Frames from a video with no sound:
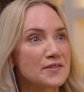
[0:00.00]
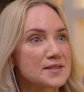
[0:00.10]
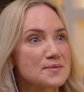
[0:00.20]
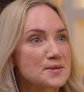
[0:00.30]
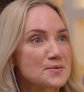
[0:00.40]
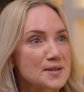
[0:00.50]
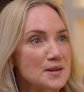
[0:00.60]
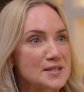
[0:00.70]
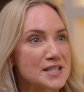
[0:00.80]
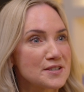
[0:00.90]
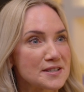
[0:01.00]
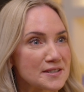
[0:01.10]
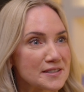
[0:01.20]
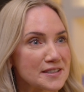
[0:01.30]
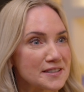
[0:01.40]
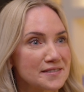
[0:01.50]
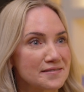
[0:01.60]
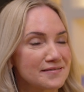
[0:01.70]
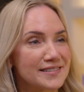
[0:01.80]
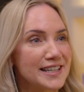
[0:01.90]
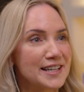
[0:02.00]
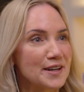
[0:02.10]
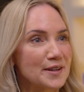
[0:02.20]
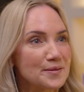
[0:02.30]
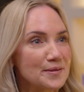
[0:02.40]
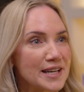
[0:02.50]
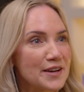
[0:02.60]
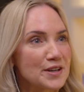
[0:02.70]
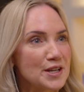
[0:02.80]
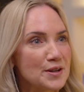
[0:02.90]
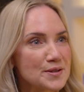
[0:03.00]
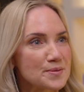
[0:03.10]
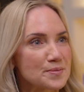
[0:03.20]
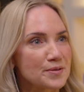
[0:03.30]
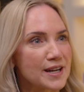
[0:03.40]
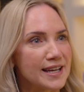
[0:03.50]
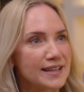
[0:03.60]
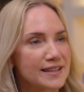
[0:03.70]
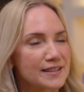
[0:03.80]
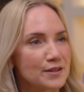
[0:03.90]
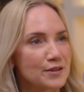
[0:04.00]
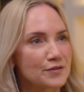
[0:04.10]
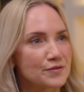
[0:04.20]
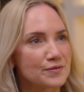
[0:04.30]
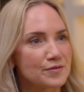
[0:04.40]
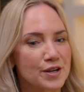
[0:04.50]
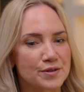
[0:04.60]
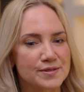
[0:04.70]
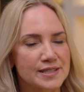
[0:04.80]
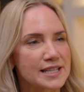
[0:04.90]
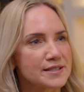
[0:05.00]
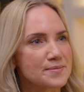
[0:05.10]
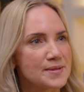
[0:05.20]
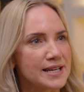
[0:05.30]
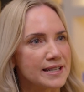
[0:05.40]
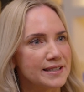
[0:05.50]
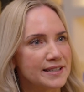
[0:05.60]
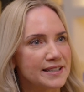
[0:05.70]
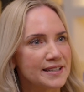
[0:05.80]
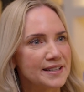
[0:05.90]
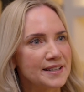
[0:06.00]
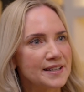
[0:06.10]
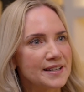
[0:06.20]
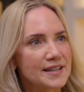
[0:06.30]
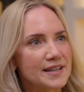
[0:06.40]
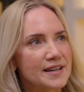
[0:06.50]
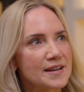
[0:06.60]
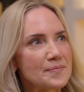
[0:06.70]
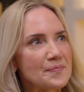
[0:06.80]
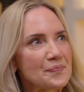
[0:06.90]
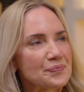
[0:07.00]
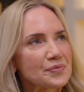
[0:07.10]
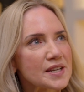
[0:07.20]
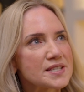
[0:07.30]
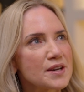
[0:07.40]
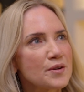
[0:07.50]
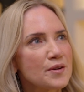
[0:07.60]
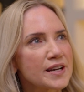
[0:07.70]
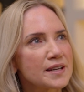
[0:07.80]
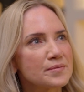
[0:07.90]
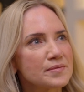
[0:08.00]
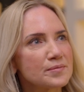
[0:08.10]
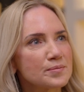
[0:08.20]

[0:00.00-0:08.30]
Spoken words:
because it was also digital, and, whenever news would break, a lot of roads led to me. So I can